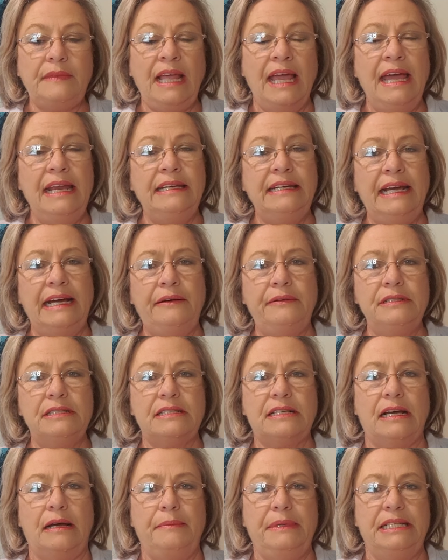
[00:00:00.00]
and now it's
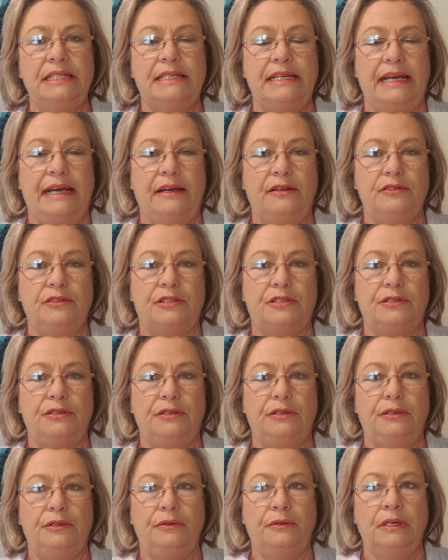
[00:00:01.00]
coming down
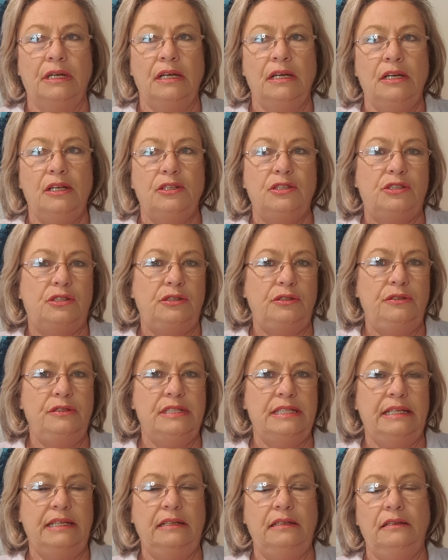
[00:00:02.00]
to
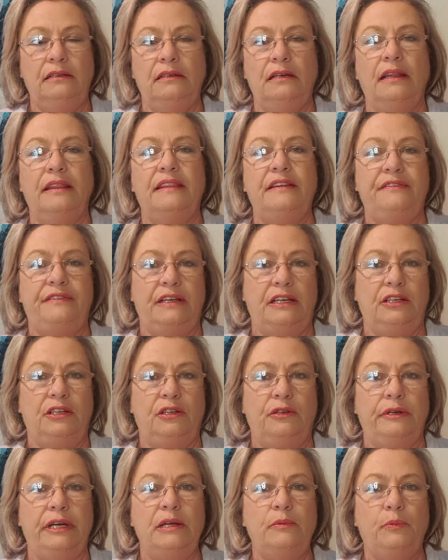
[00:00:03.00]
choosing the
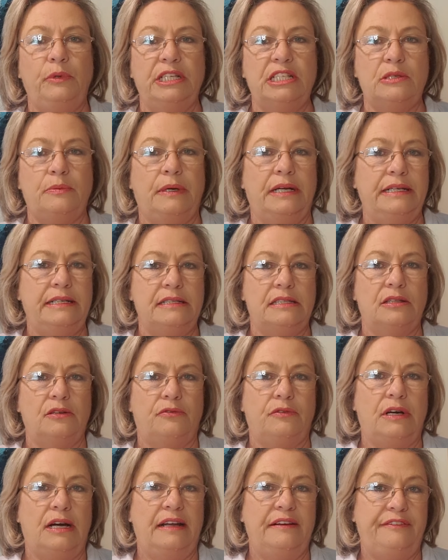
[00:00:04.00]
venue and which one is the
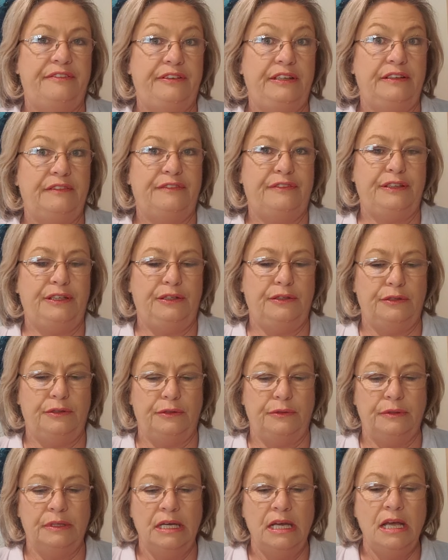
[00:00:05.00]
right fit for
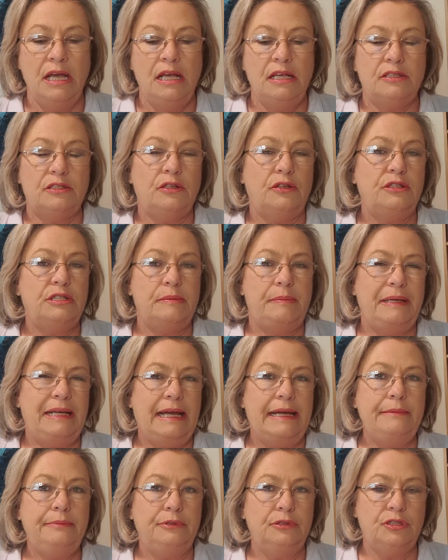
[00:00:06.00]
you. So to be
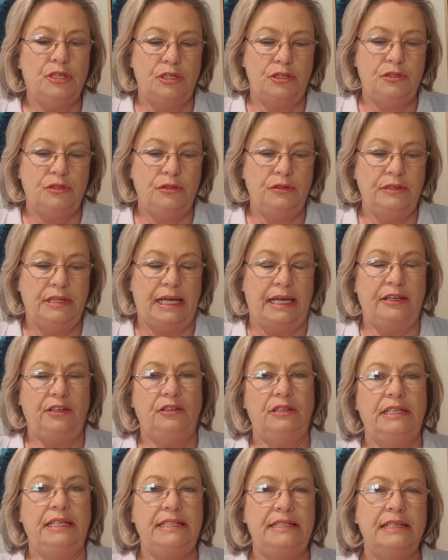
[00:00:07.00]
able to do that, you
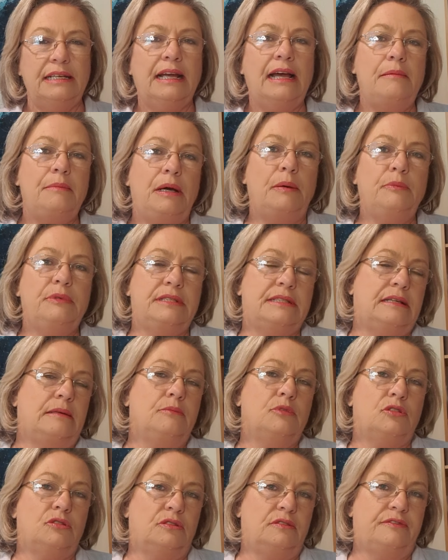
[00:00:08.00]
need to come up with some
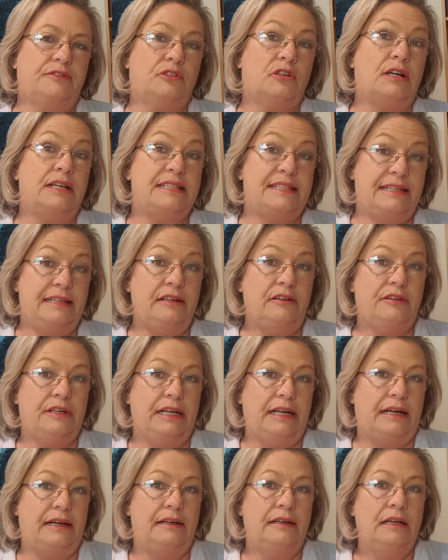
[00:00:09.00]
sort of
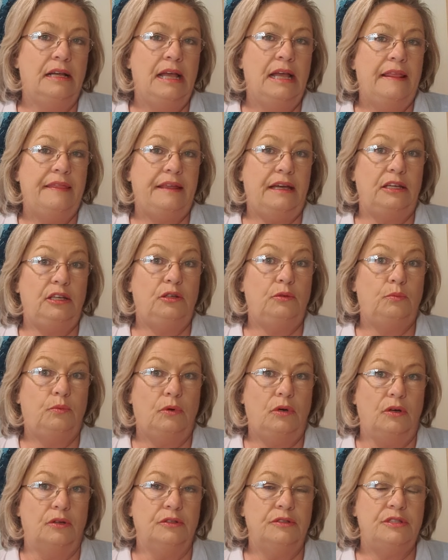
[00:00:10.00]
criteria that you
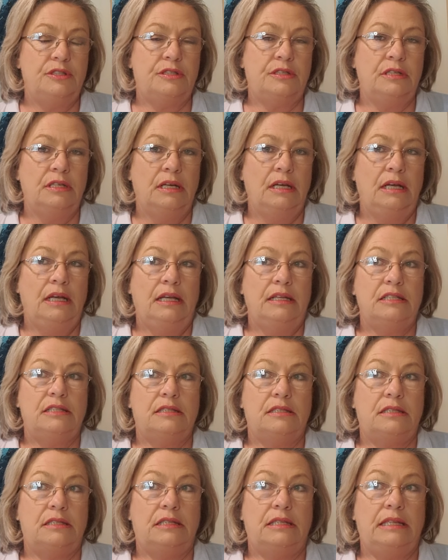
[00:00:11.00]
want
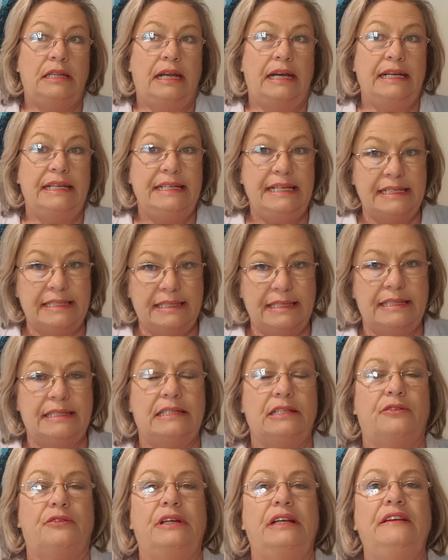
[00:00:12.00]
that are
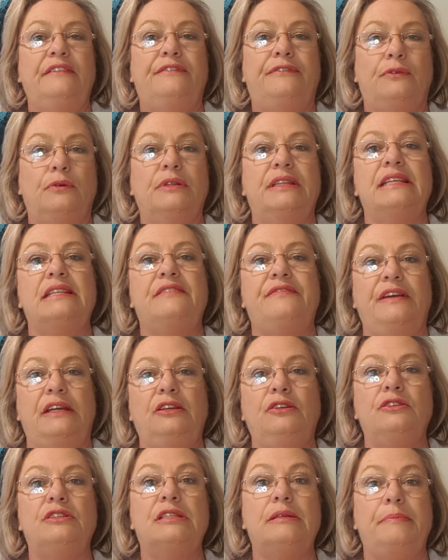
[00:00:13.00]
necessary for this
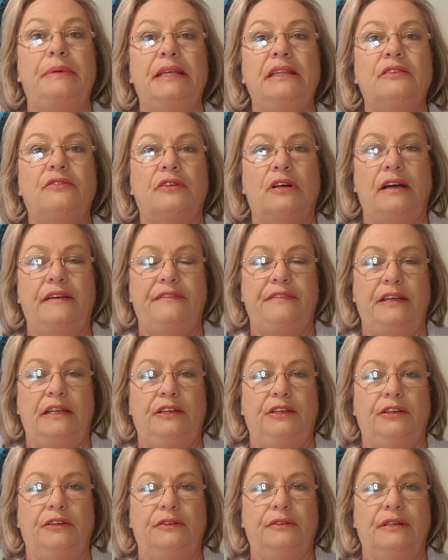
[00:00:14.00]
venue to be the right
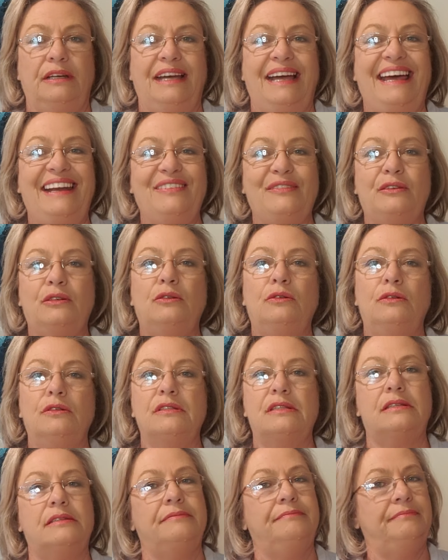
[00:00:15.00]
venue. And of
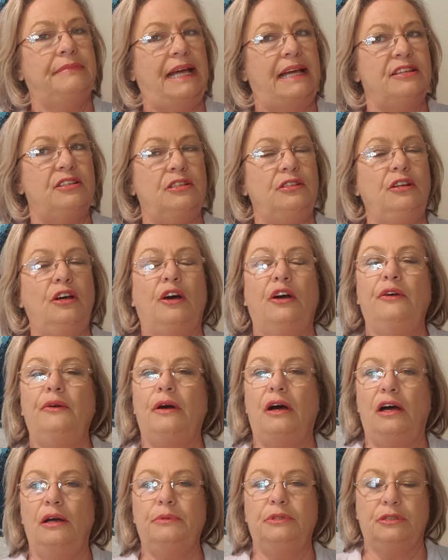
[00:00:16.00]
course, as you know,
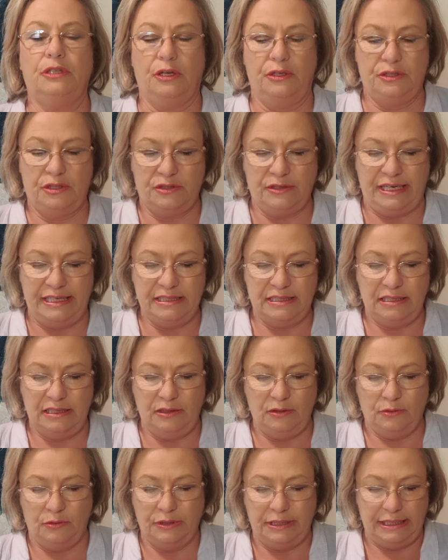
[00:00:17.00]
I will go straight to
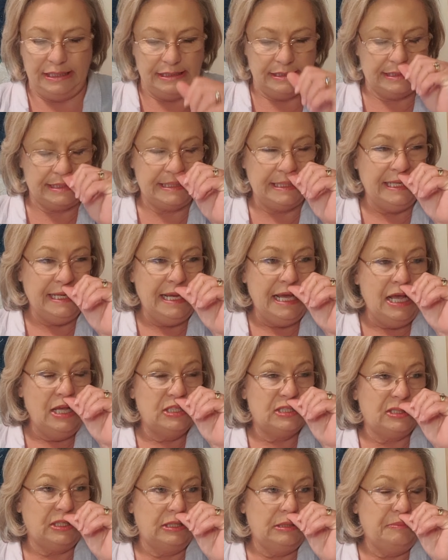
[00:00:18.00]
the audience.
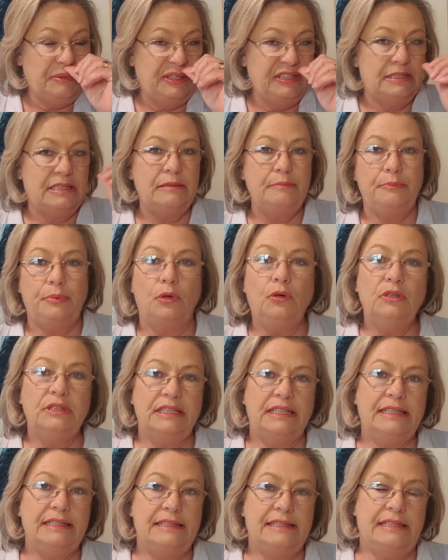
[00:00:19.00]
So the most
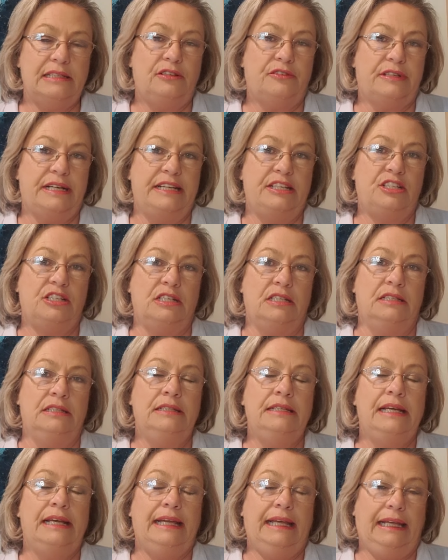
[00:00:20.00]
important
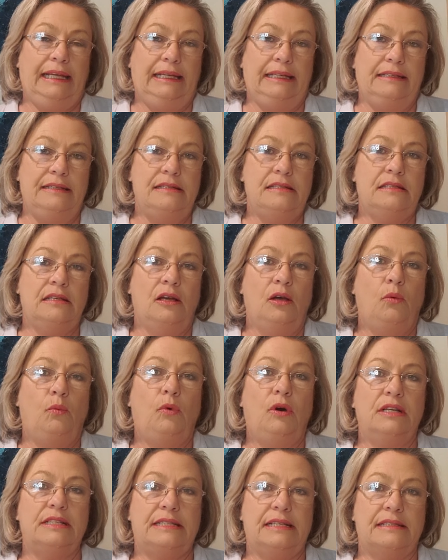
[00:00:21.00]
consideration is,
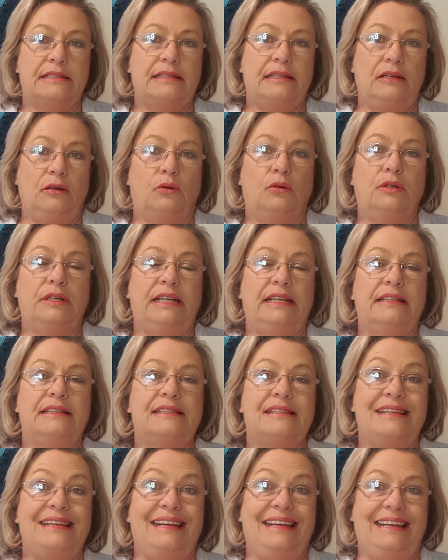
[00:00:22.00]
what does the
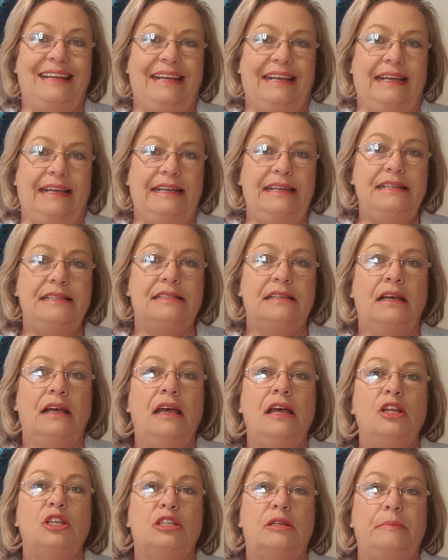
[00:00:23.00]
audience need
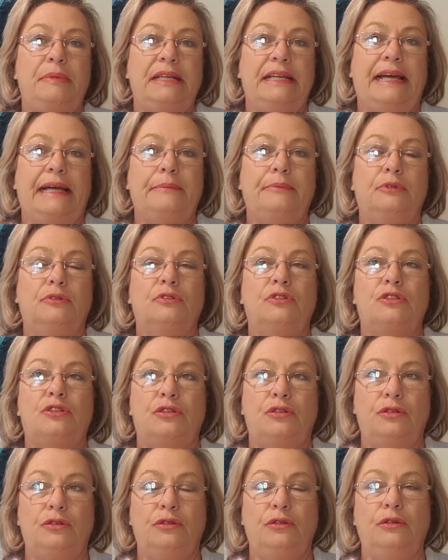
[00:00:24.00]
to be able
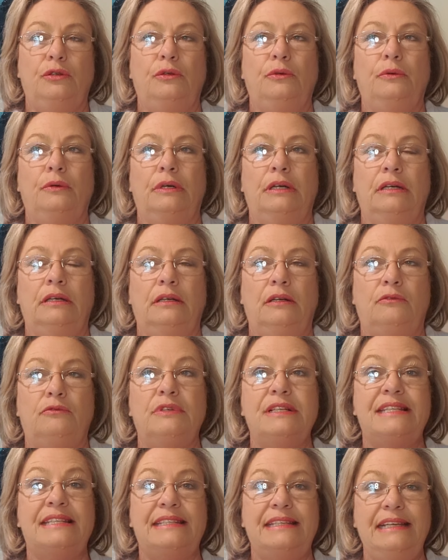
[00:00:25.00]
to
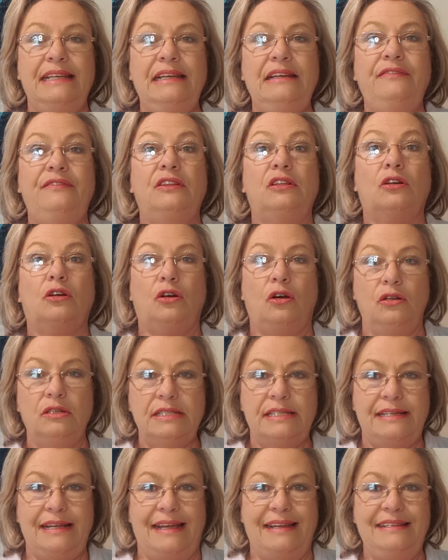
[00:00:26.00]
receive the
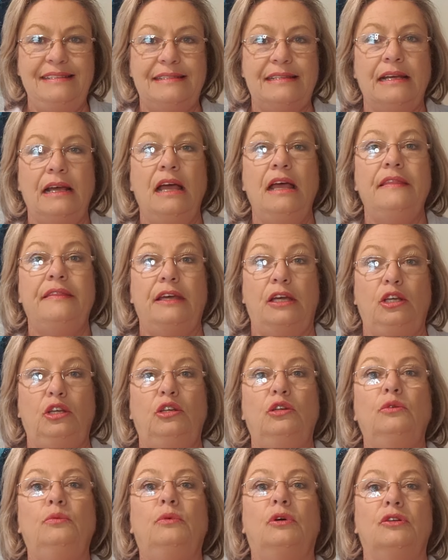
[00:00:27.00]
content that
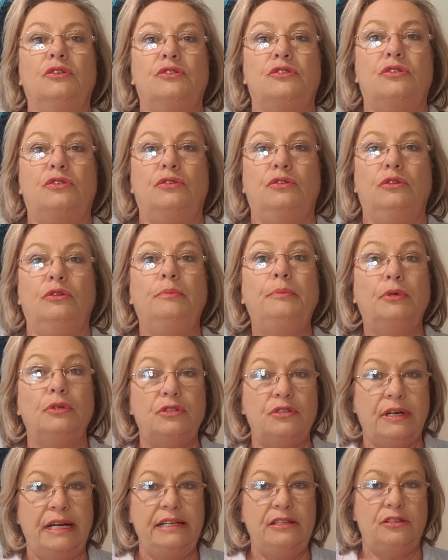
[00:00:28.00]
you want to
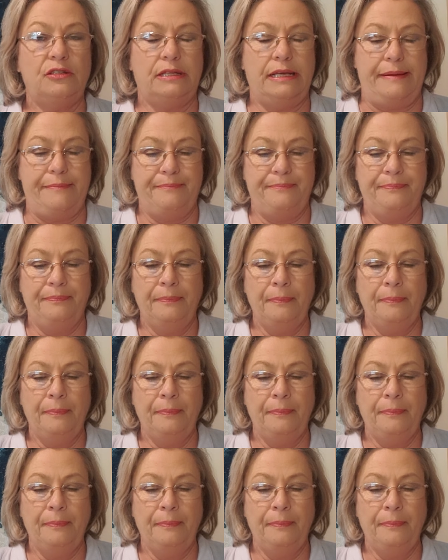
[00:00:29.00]
portray to them?